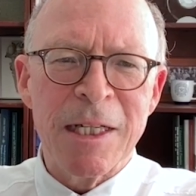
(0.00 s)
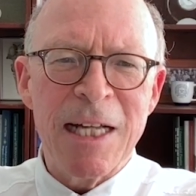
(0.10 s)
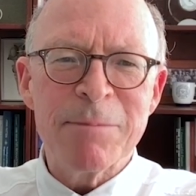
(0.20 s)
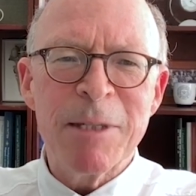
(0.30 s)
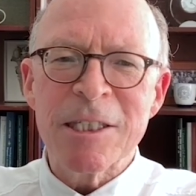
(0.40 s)

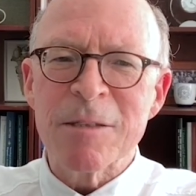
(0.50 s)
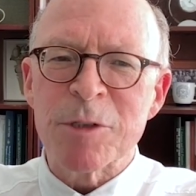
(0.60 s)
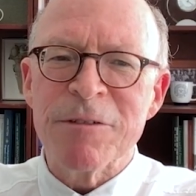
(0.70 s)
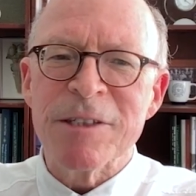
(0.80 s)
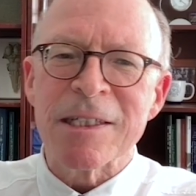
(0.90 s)
As mentioned
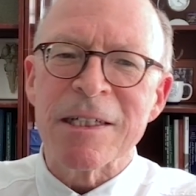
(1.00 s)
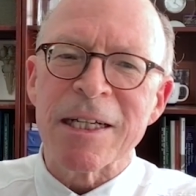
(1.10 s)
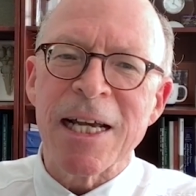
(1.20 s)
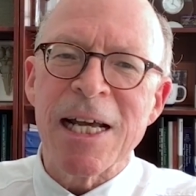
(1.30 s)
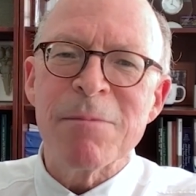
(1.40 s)
previously,
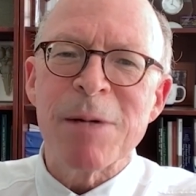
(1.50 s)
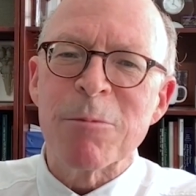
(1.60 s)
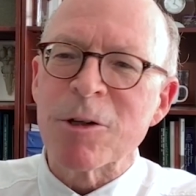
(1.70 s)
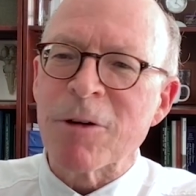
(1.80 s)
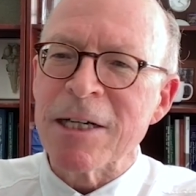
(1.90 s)
lecanemab
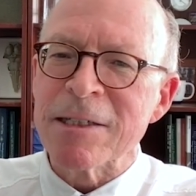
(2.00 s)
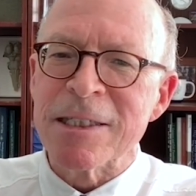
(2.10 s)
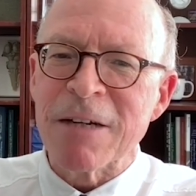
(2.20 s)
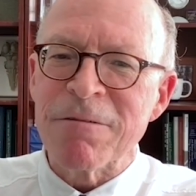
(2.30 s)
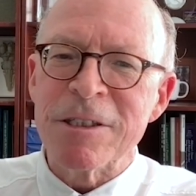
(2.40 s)
requires
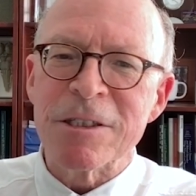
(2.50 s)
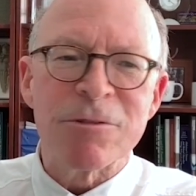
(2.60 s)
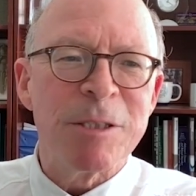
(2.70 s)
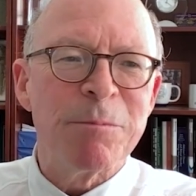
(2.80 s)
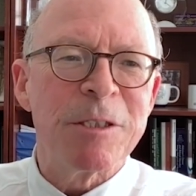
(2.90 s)
indefinite
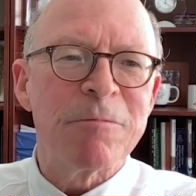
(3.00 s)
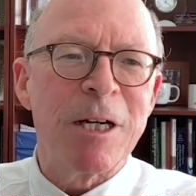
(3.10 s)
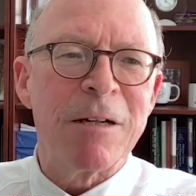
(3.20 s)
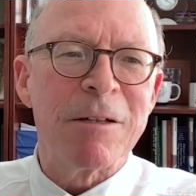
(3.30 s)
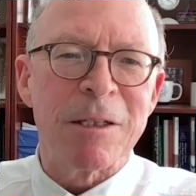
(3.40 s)
treatment,
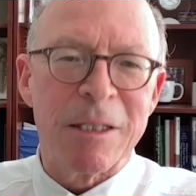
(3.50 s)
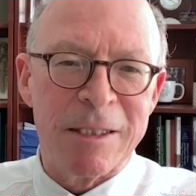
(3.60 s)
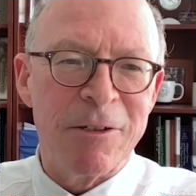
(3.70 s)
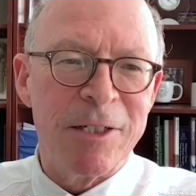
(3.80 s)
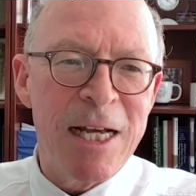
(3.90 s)
while
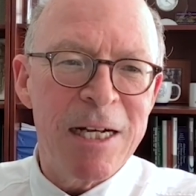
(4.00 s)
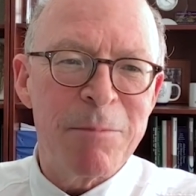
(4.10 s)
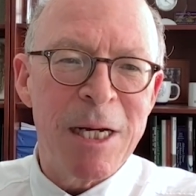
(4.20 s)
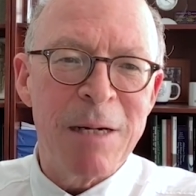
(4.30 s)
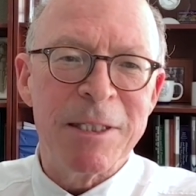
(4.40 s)

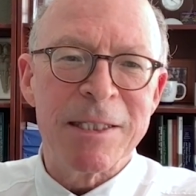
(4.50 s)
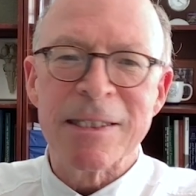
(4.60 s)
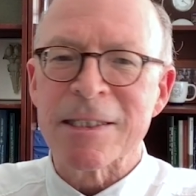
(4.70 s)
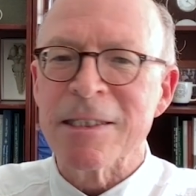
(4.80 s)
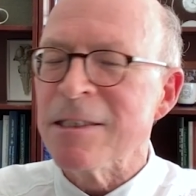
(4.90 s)
donanemab is
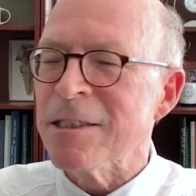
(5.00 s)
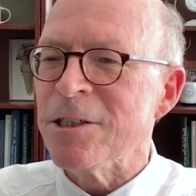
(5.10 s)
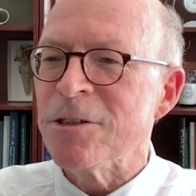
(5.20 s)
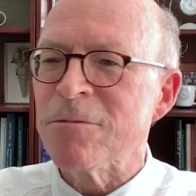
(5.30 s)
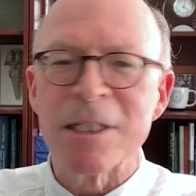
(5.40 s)

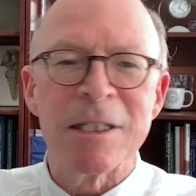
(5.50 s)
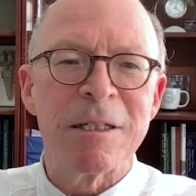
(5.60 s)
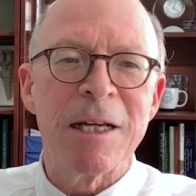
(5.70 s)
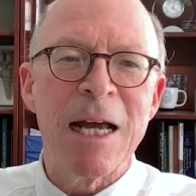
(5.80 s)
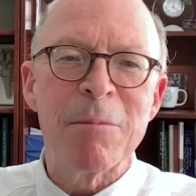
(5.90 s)
discontinued when
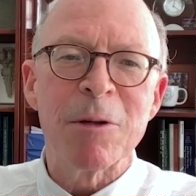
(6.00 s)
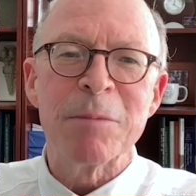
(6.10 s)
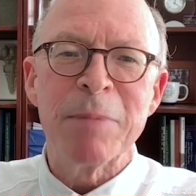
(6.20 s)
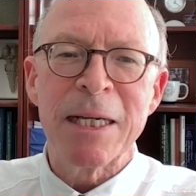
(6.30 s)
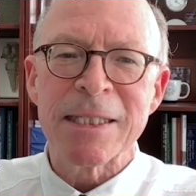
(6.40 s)
the
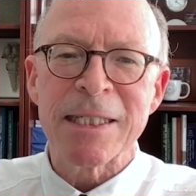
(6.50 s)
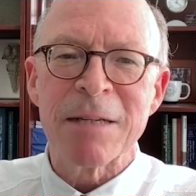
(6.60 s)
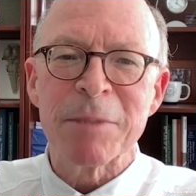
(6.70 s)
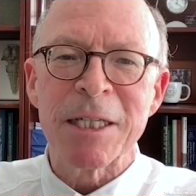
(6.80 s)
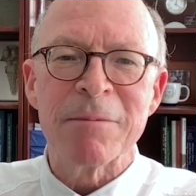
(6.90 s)
amyloid PET
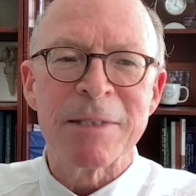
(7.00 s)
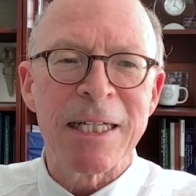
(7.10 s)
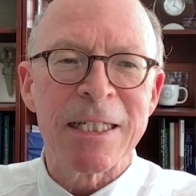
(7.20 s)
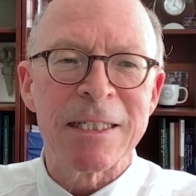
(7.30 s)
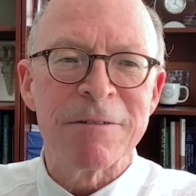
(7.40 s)
scan becomes
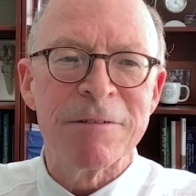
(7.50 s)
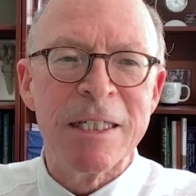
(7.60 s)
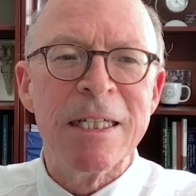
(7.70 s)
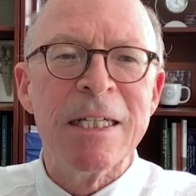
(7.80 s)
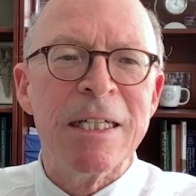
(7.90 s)
negative.
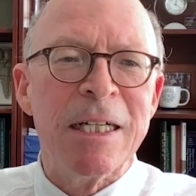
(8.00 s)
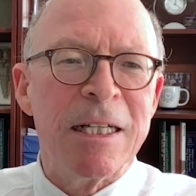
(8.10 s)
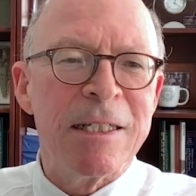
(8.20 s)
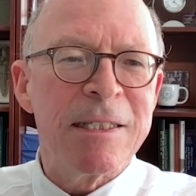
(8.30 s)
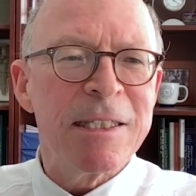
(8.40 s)

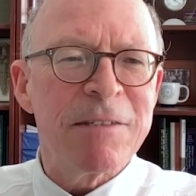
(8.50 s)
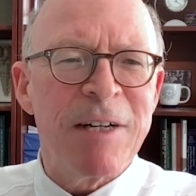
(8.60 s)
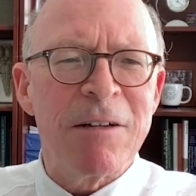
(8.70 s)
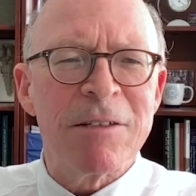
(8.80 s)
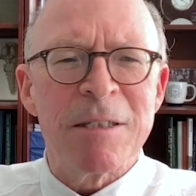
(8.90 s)
This is
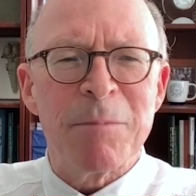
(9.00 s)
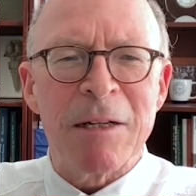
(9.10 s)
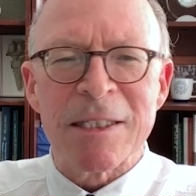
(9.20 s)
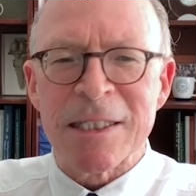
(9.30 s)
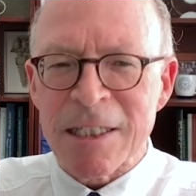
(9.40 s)
found in
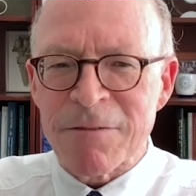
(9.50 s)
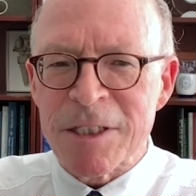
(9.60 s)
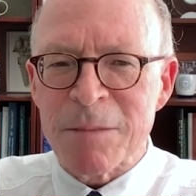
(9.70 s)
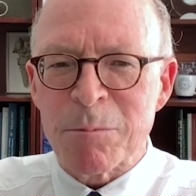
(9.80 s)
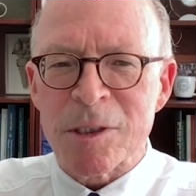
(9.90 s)
about
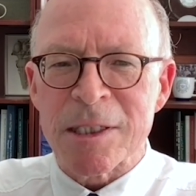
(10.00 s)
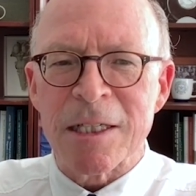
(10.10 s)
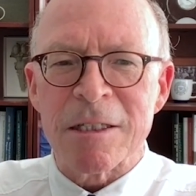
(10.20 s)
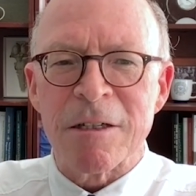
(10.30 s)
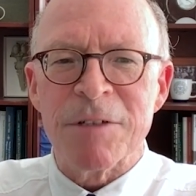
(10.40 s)

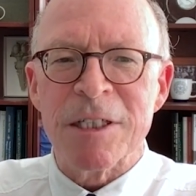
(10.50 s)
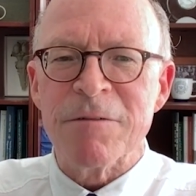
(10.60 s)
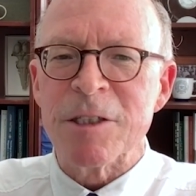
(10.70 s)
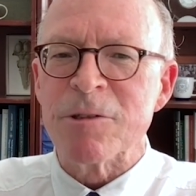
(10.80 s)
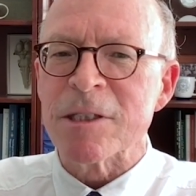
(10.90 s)
70% of
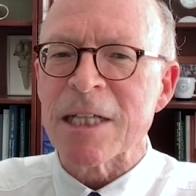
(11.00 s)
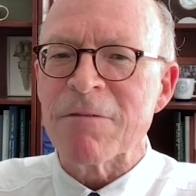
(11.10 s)
individuals